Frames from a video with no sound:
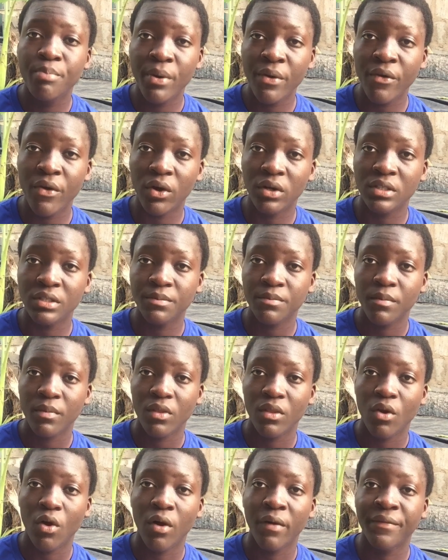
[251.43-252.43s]
period
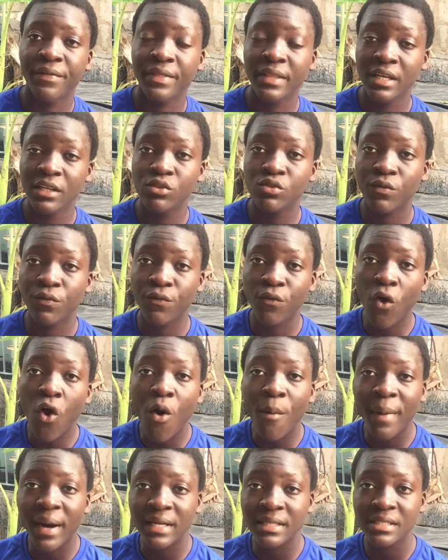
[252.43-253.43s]
of 3 to
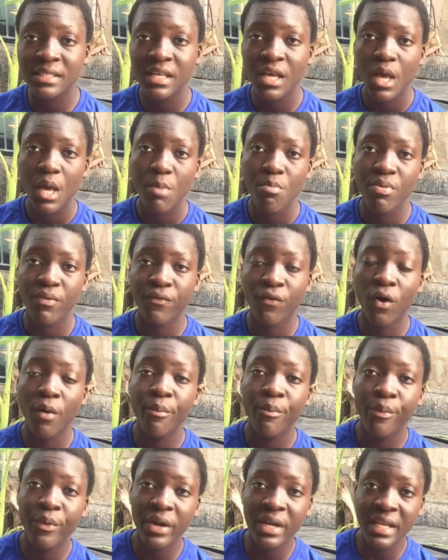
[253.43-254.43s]
4 months
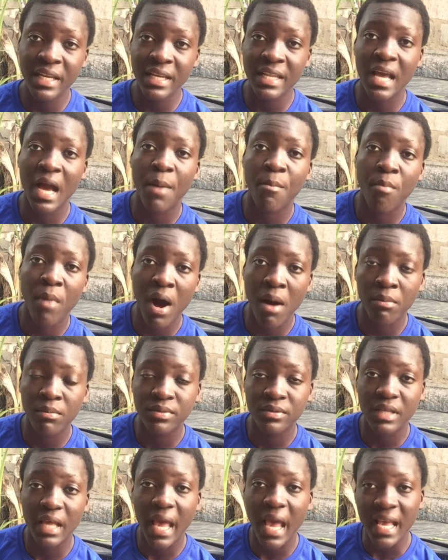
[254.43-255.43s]
before breeding their
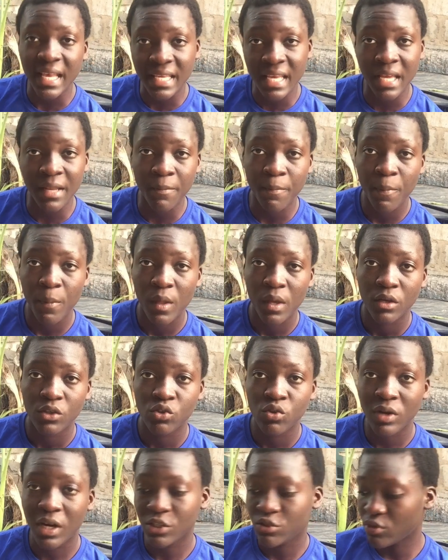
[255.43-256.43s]
mom again,
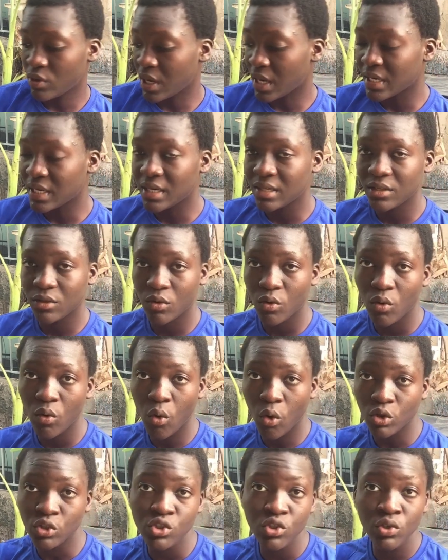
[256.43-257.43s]
so that you can
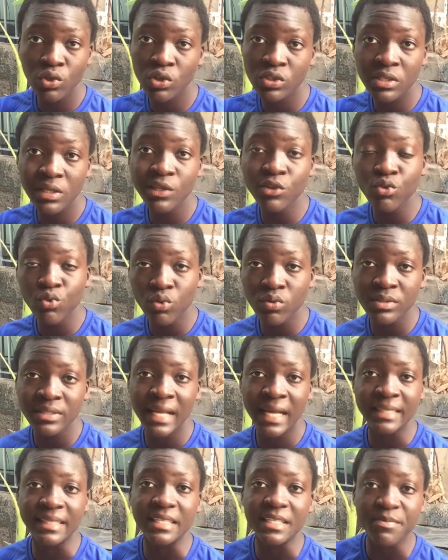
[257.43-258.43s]
continuously
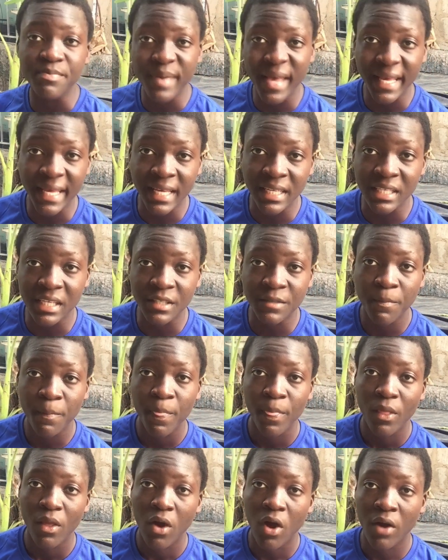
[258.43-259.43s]
use that spare cages.
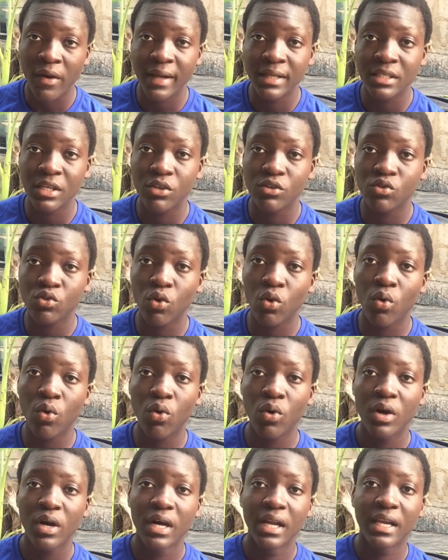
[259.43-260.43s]
Alright,
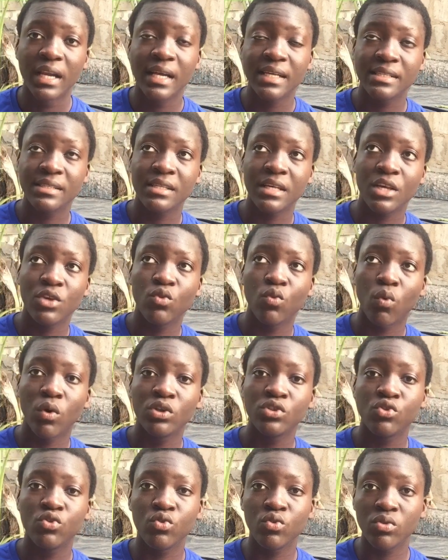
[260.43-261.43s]
so let's say you
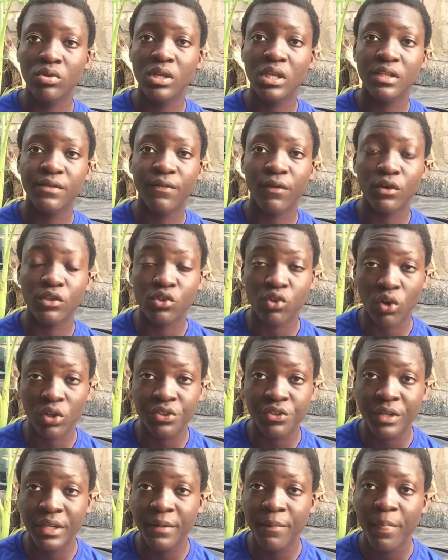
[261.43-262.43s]
want to use it for
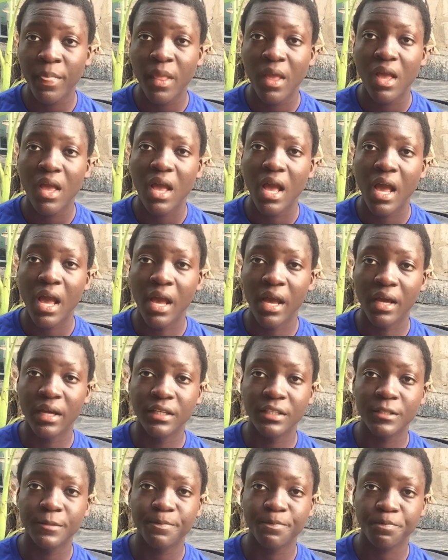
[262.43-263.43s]
slaughtering
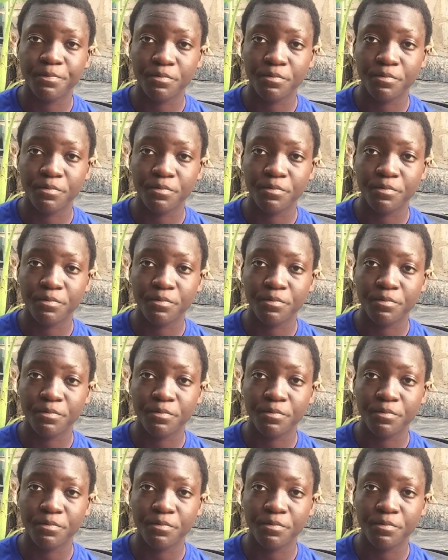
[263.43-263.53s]
and